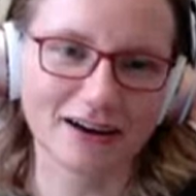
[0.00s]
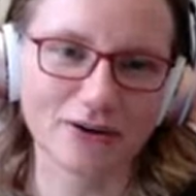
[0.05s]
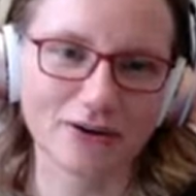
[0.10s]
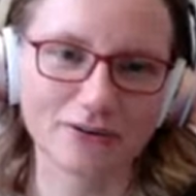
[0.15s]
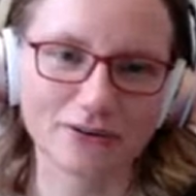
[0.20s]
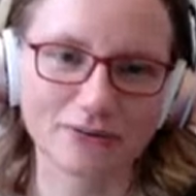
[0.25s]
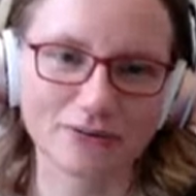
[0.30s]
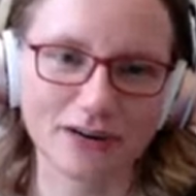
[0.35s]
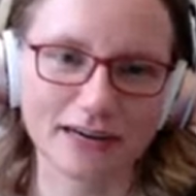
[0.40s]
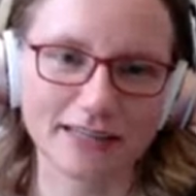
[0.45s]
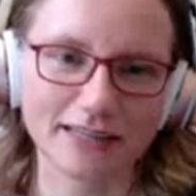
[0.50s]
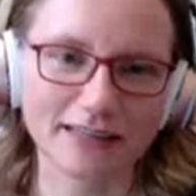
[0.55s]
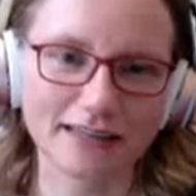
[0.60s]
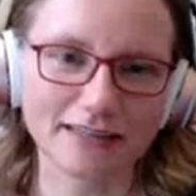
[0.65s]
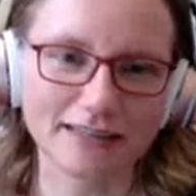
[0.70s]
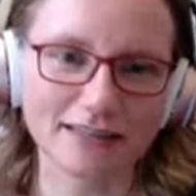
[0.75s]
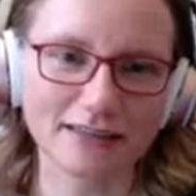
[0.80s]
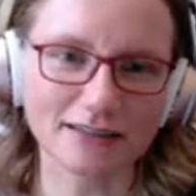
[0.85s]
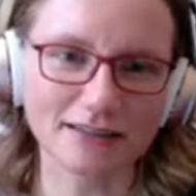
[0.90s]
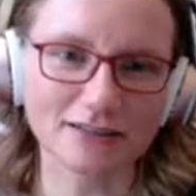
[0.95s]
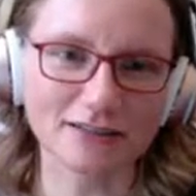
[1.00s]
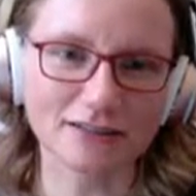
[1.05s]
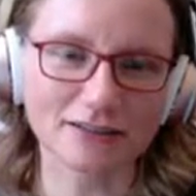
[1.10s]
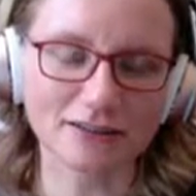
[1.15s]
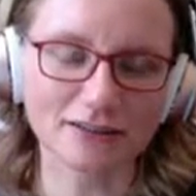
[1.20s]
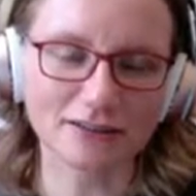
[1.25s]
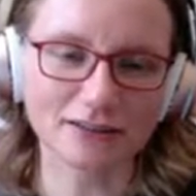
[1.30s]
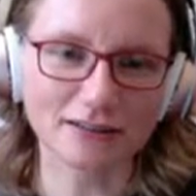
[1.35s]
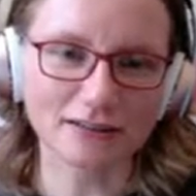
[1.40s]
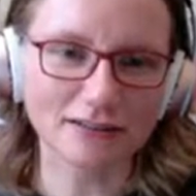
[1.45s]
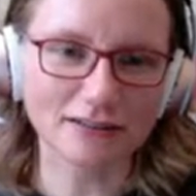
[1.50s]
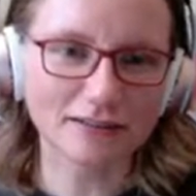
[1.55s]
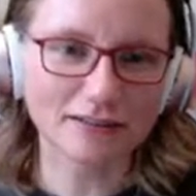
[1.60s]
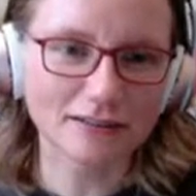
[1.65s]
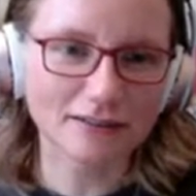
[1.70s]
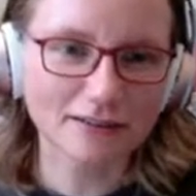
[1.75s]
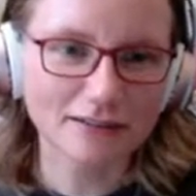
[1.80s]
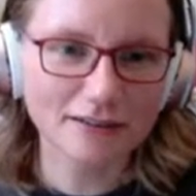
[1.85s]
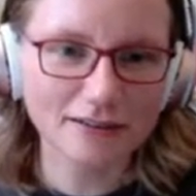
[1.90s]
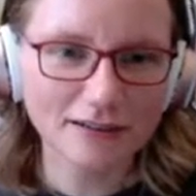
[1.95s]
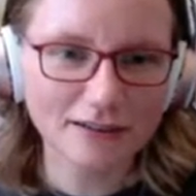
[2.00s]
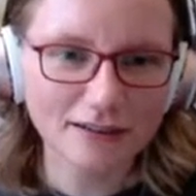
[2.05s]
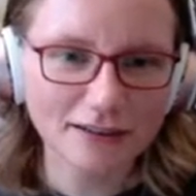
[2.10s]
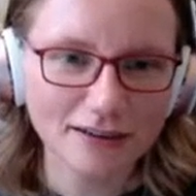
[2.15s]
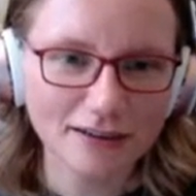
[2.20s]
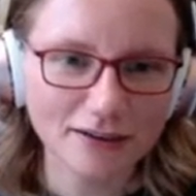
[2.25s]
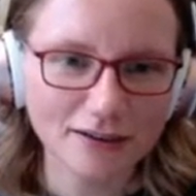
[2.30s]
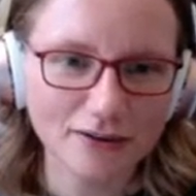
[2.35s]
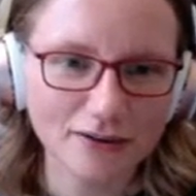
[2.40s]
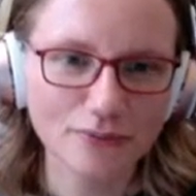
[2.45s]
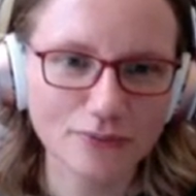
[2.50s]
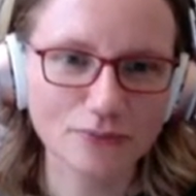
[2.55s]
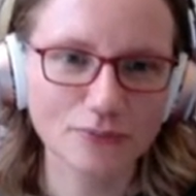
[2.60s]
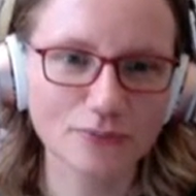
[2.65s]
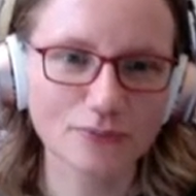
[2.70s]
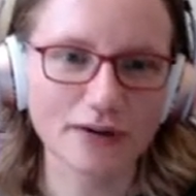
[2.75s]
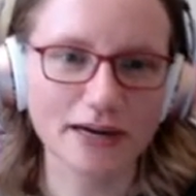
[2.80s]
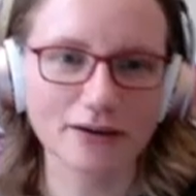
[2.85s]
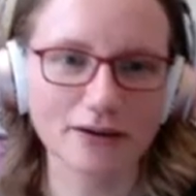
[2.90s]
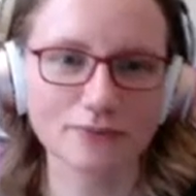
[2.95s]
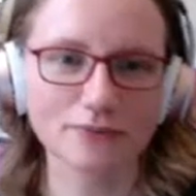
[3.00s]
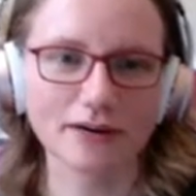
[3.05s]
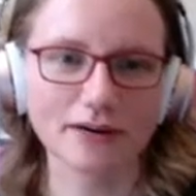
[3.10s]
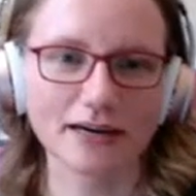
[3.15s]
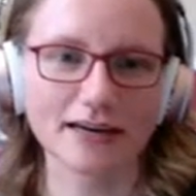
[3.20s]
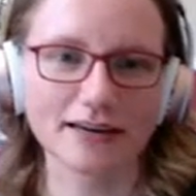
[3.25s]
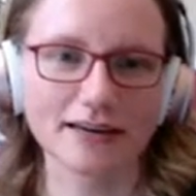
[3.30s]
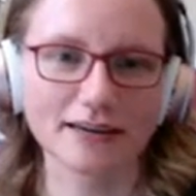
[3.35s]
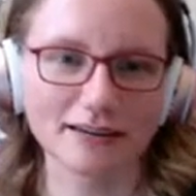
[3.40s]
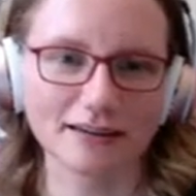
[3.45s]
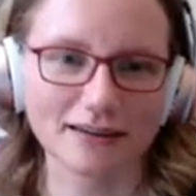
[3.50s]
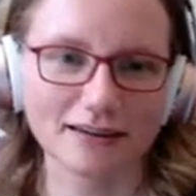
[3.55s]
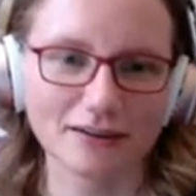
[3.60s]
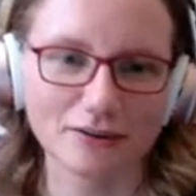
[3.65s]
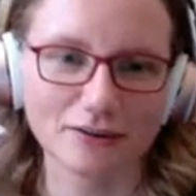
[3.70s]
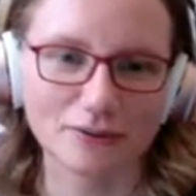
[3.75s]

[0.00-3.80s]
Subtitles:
Oh, and Ray, that's a good Ray,